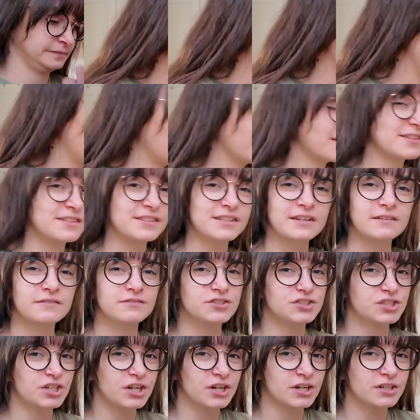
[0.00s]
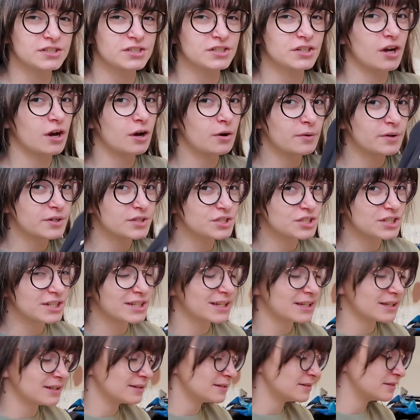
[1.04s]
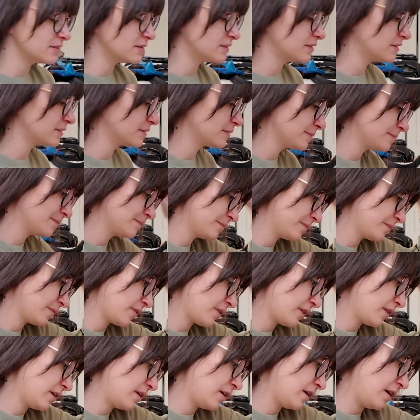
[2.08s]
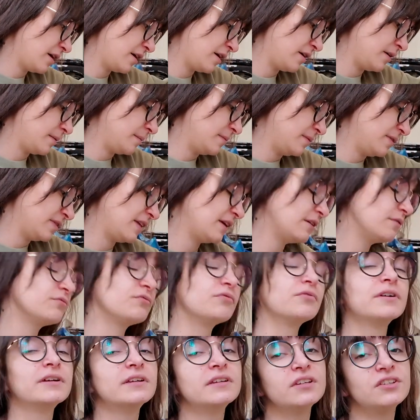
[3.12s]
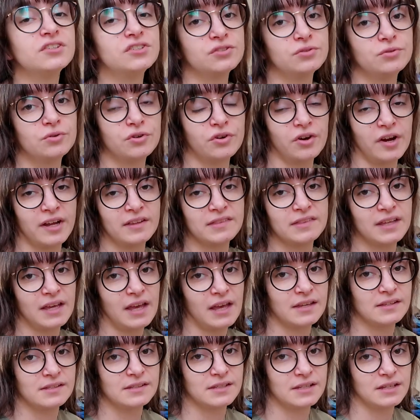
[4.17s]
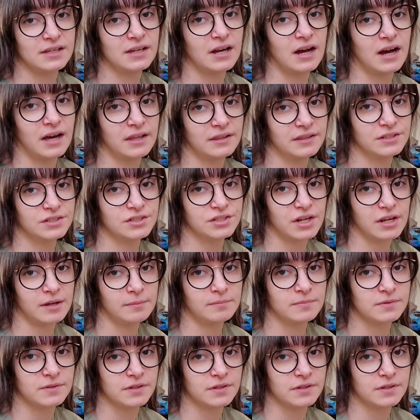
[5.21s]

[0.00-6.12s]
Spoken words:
Long sleeve shirt to go with jeans. They really do crank the AC on the ship.